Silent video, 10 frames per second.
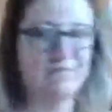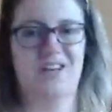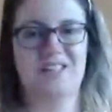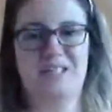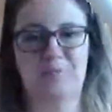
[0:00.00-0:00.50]

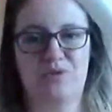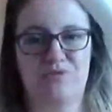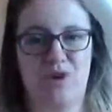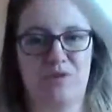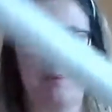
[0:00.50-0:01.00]
did put the
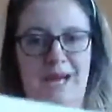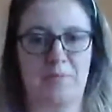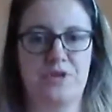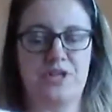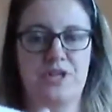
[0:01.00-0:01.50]
roll of
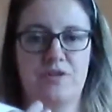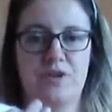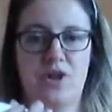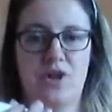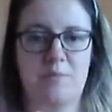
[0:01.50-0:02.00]
paper in, you know, the
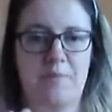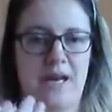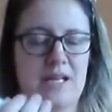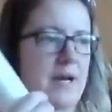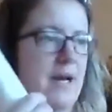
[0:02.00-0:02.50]
lining
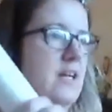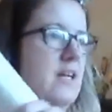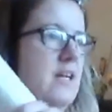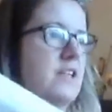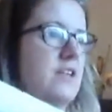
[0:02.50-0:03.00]
paper
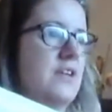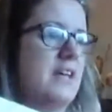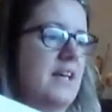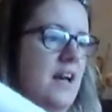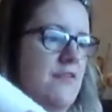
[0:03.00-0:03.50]
that you
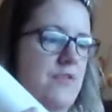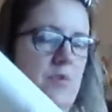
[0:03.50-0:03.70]
can get from